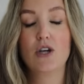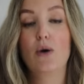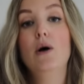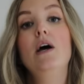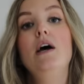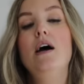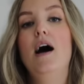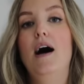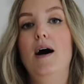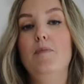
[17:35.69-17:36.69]
So
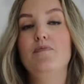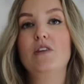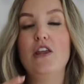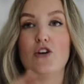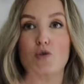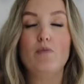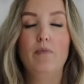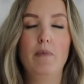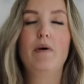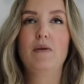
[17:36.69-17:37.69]
there's
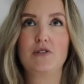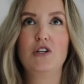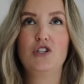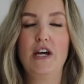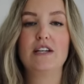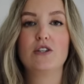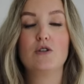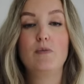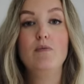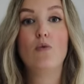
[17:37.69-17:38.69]

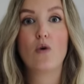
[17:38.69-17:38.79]
been